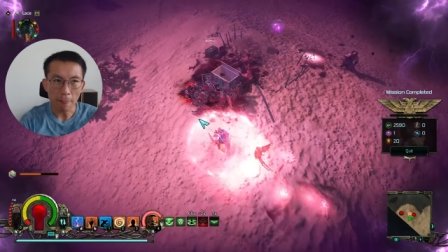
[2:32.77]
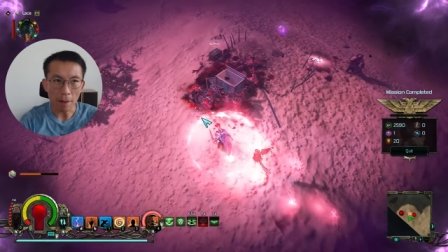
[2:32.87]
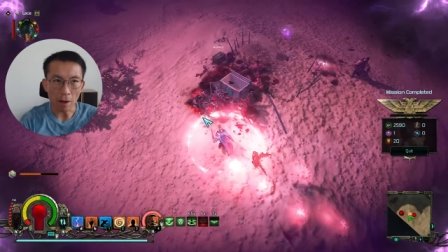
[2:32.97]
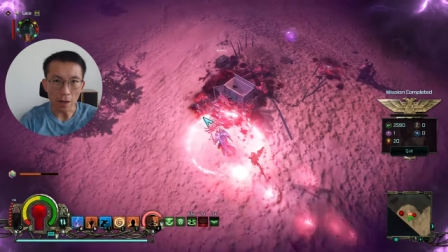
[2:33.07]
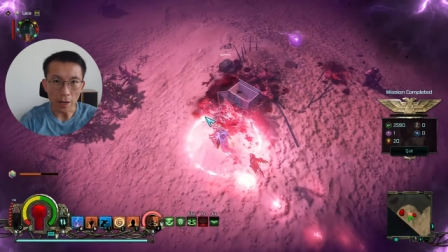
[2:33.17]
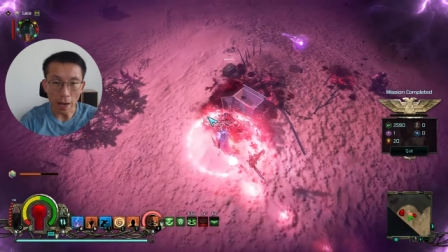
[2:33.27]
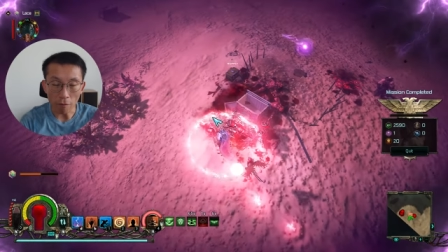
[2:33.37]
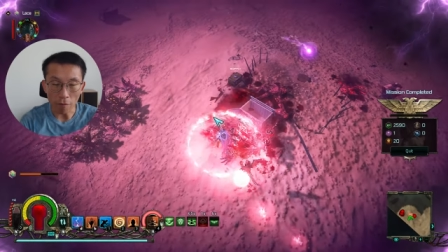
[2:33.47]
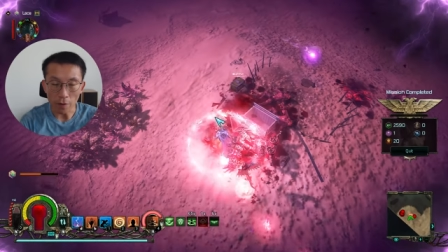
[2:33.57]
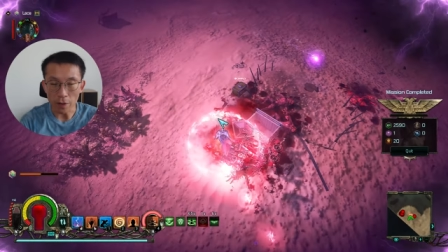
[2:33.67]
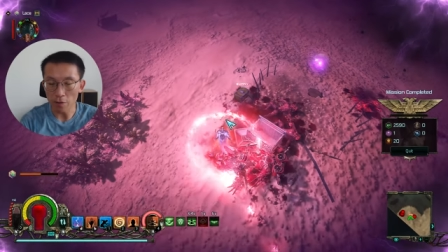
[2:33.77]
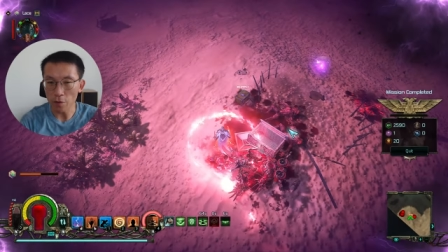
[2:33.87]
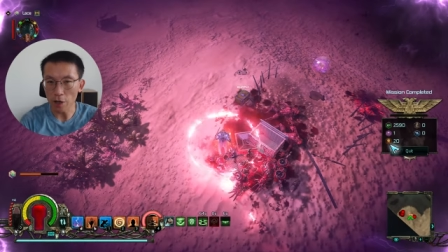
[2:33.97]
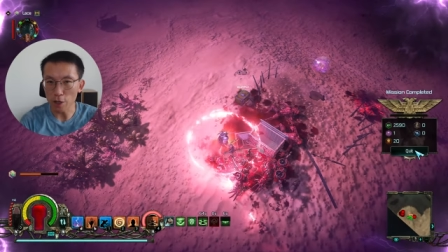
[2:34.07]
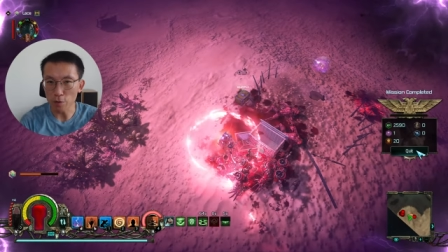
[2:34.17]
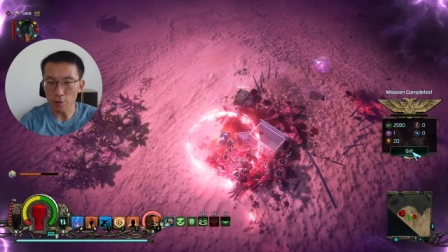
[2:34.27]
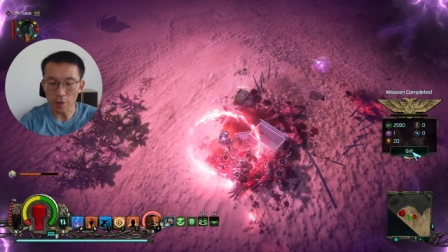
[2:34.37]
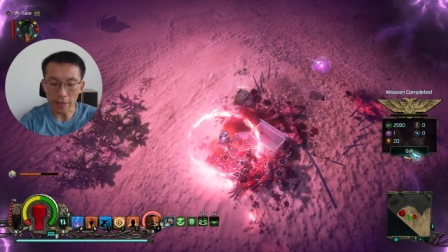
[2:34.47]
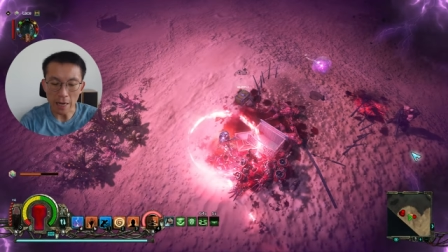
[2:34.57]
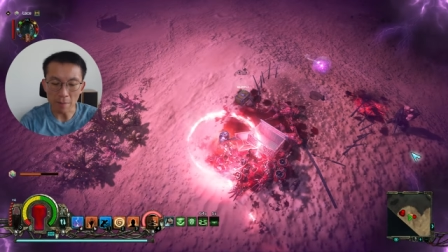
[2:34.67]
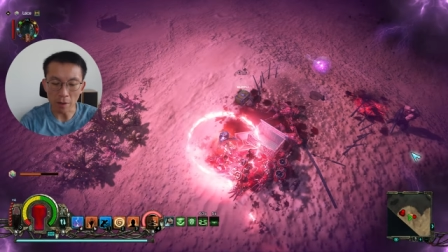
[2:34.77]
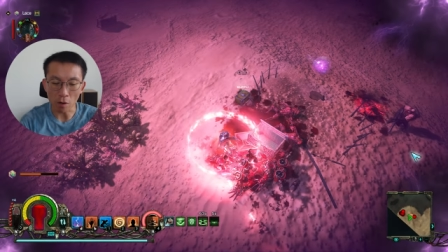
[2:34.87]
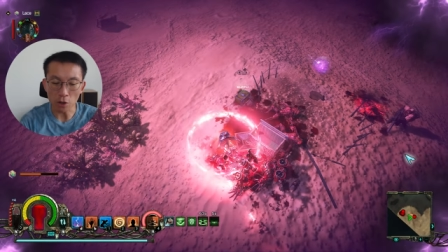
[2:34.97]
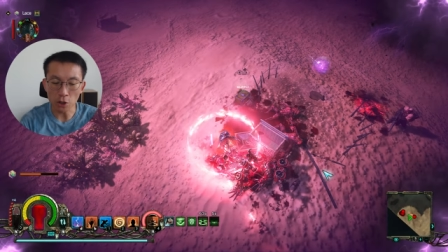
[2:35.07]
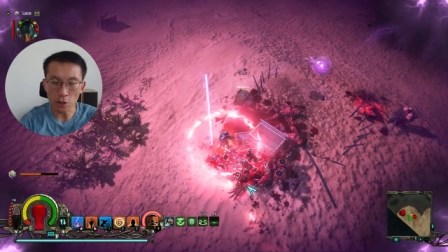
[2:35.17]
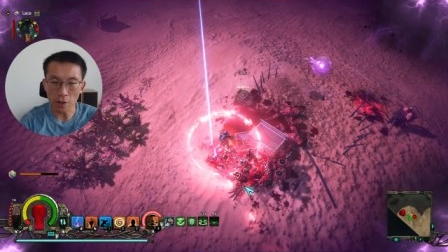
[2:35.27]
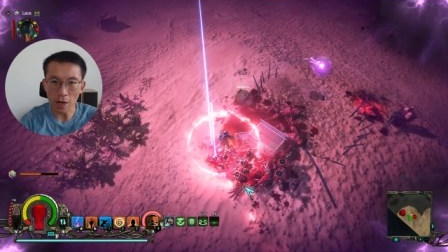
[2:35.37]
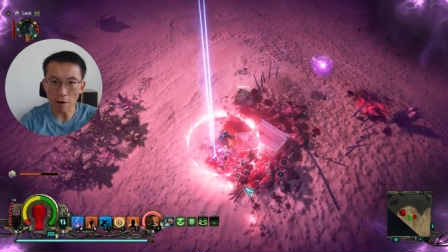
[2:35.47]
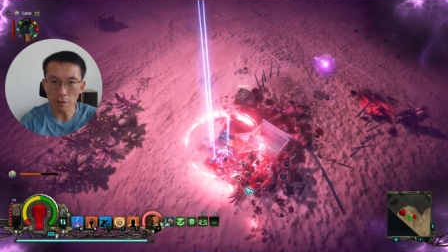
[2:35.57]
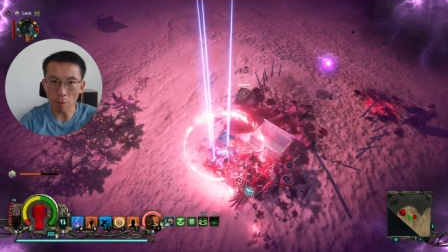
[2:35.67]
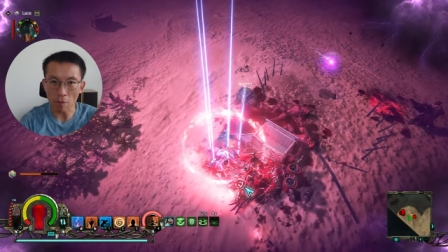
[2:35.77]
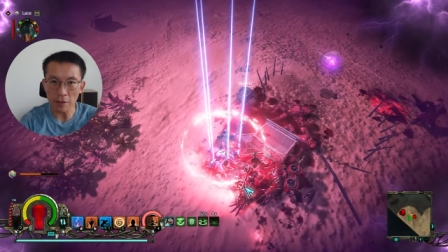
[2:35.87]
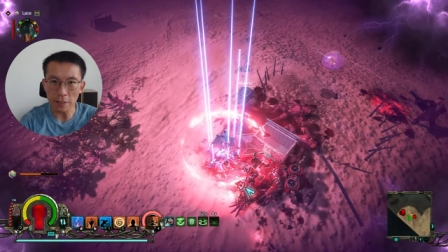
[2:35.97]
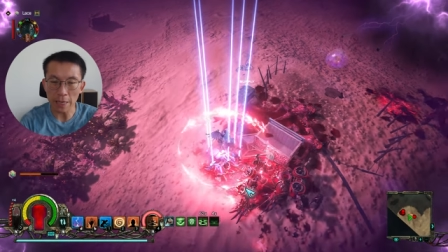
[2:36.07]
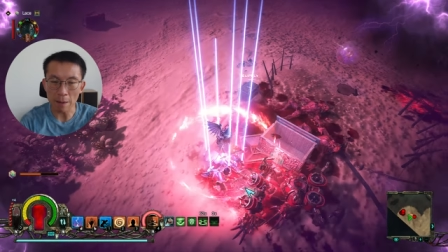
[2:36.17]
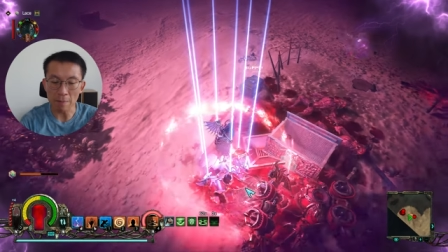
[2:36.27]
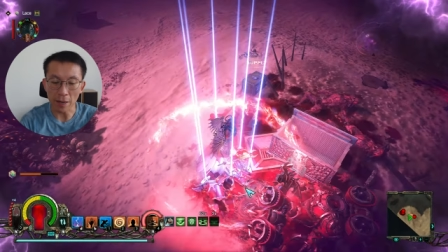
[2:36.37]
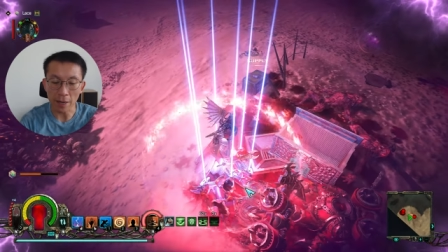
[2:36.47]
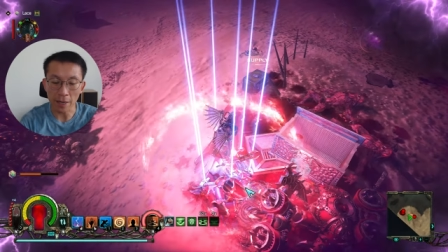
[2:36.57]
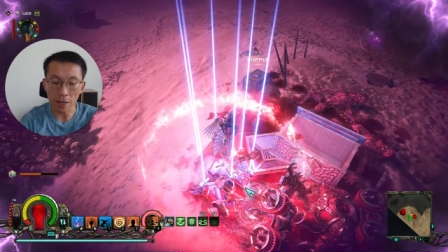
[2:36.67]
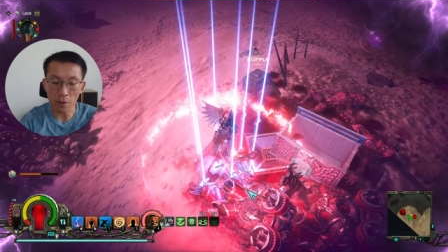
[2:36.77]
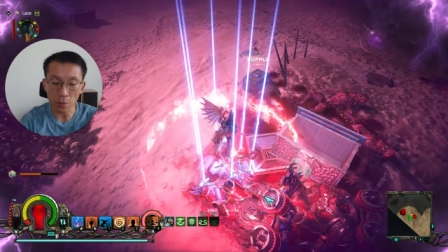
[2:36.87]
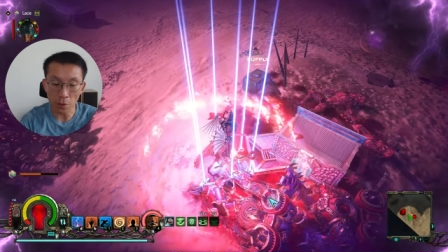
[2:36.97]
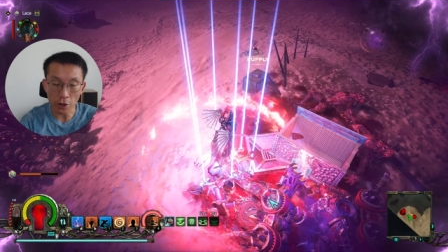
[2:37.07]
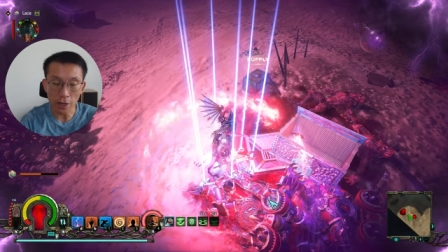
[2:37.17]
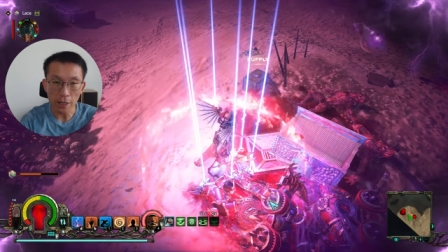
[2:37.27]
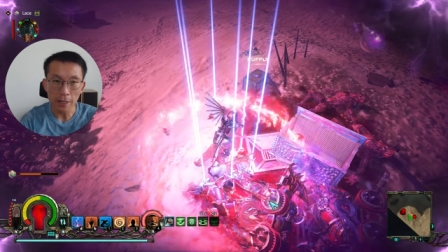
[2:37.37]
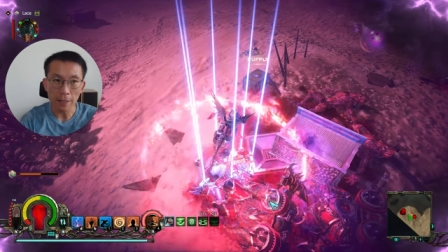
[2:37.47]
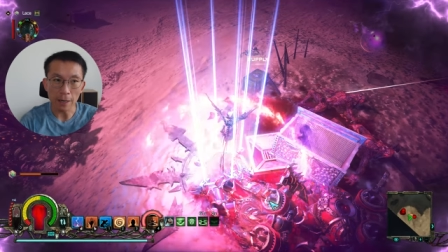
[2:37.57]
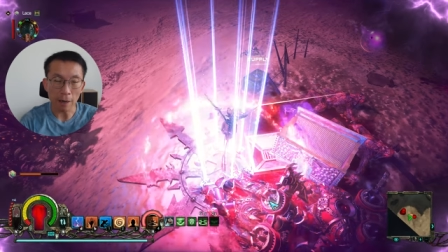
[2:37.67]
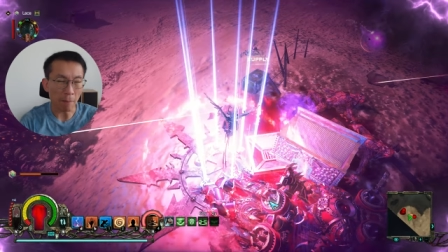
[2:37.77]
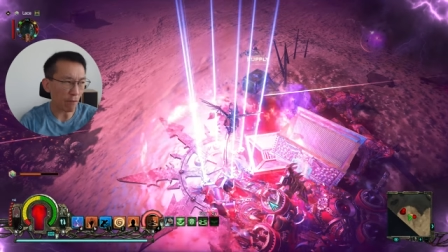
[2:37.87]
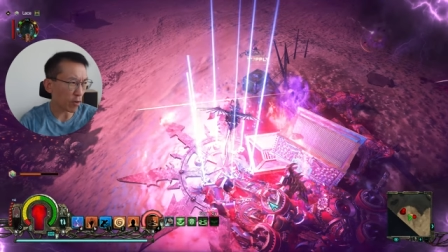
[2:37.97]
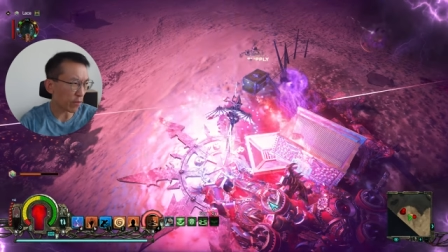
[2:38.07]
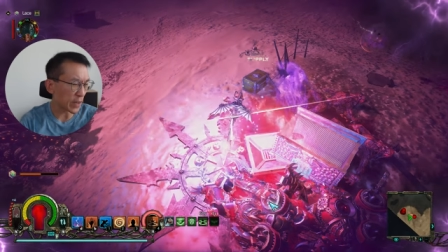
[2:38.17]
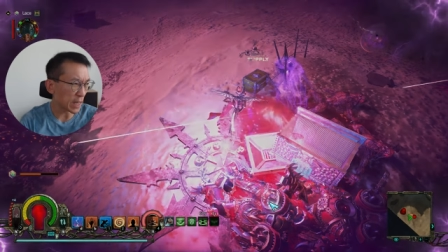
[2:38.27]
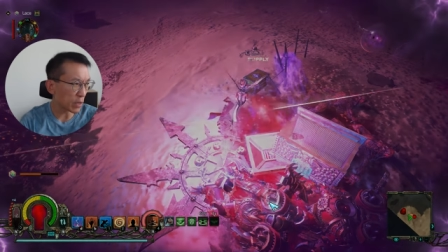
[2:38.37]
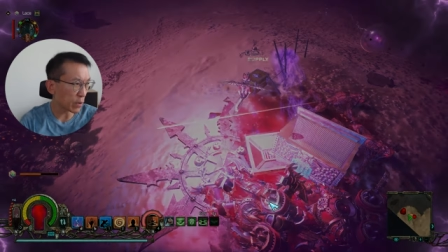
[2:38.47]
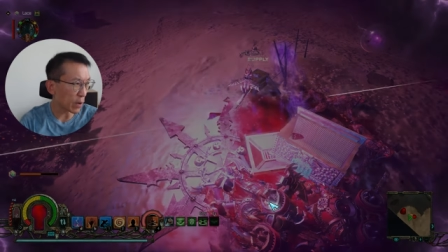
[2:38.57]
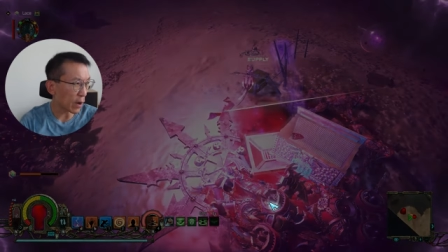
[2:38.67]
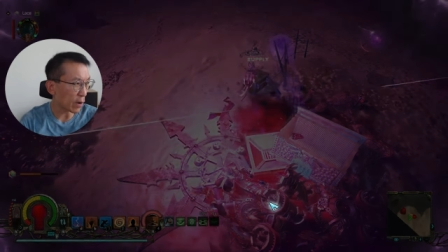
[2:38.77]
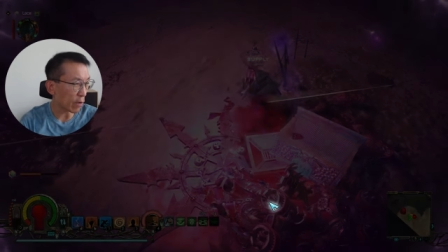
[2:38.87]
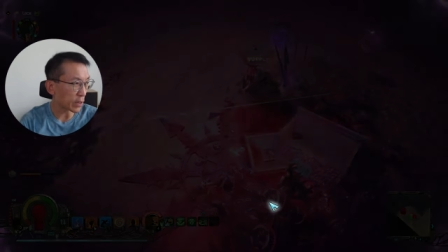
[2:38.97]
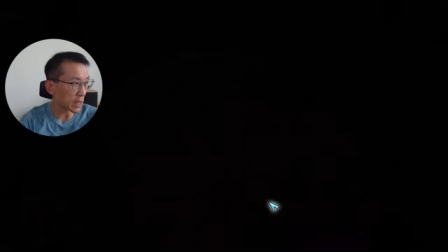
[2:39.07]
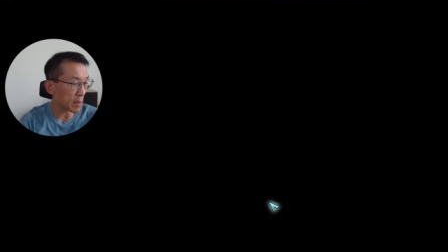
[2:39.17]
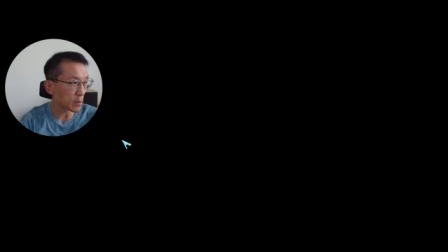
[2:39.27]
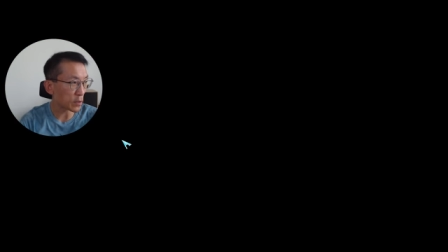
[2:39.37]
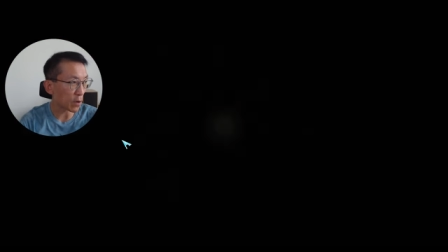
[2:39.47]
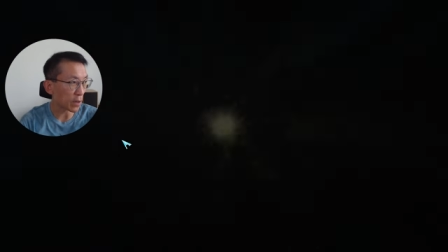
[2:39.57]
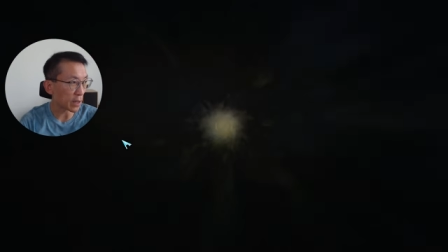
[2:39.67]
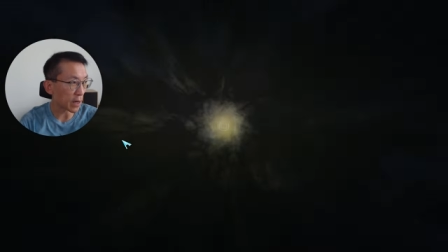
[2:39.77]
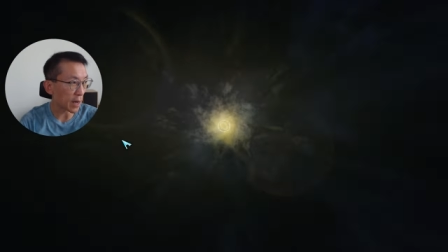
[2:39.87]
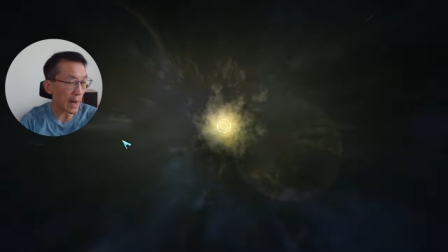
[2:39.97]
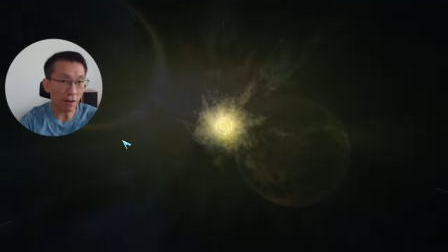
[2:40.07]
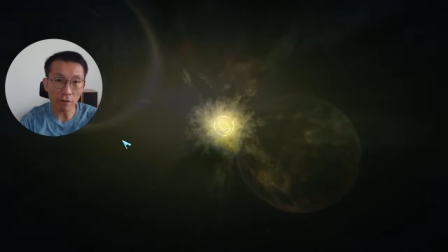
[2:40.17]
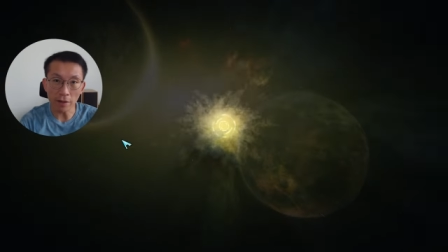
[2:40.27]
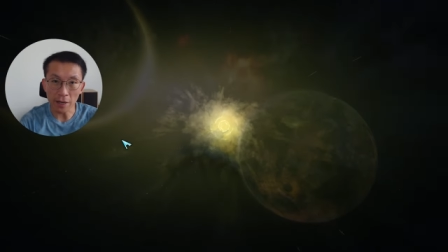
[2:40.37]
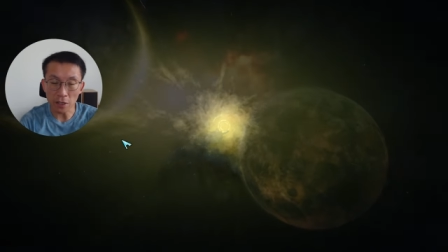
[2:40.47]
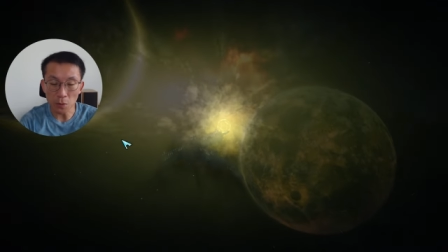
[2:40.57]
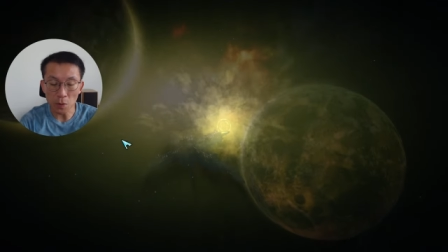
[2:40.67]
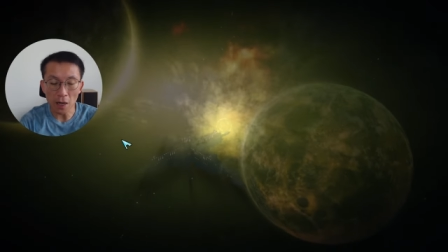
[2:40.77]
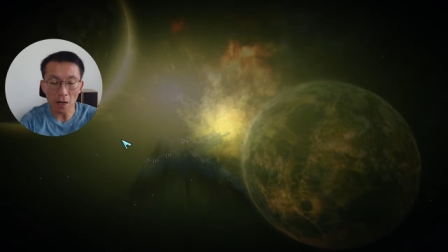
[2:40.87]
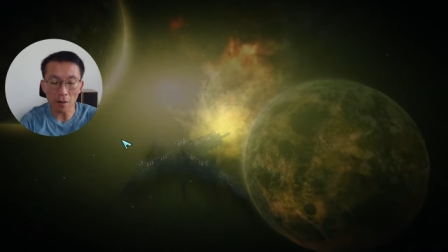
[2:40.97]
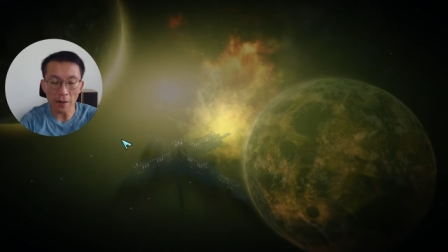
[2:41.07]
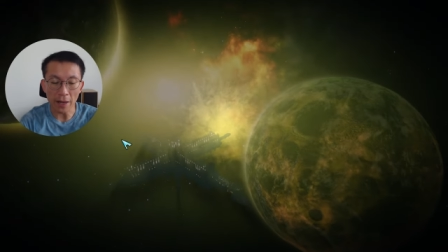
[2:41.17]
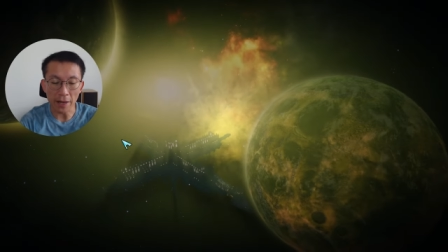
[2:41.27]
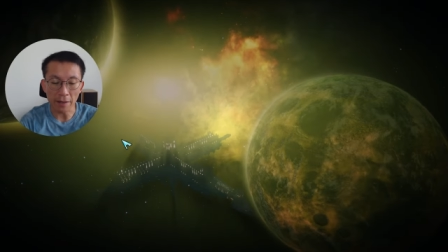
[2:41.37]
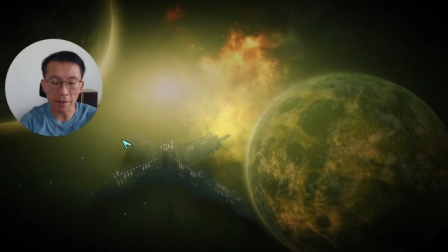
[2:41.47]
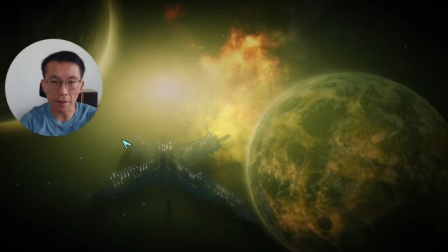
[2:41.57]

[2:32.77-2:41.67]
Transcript: uh, helpful if you are new to the game and not sure how some of these game mechanic work. Um, I've got video on tips on uh, leveling as well and